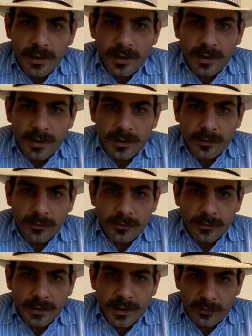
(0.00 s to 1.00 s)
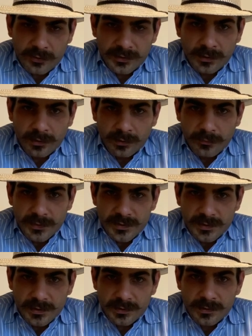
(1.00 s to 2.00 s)
and that are still in
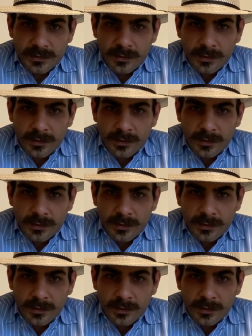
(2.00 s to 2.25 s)
business.